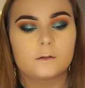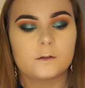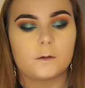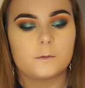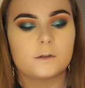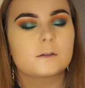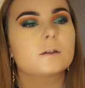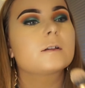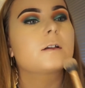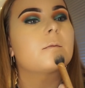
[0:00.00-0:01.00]
So I'm just
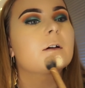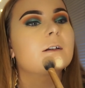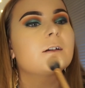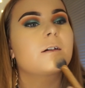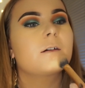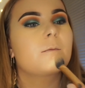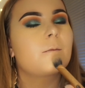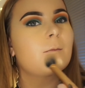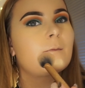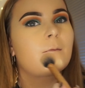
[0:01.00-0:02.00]
going to set my chin,